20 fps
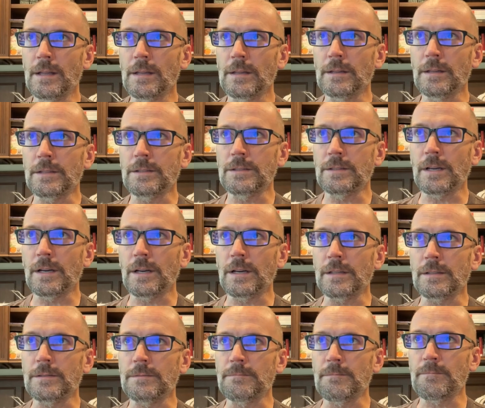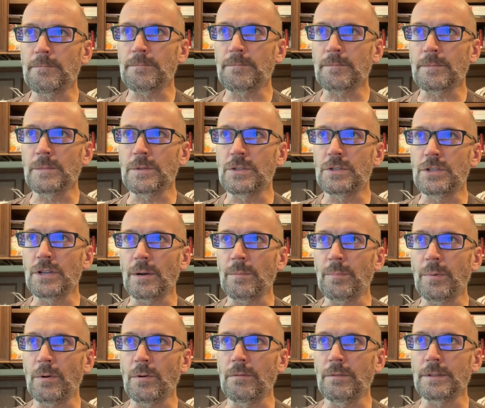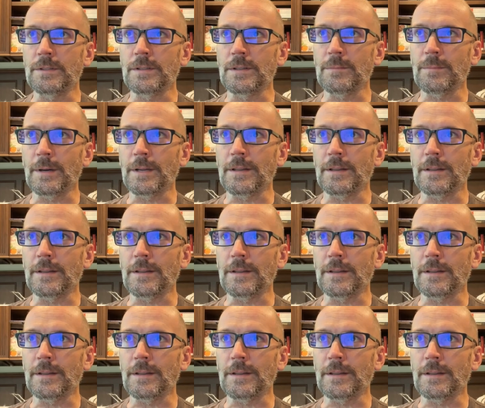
Let's uh, jump over to my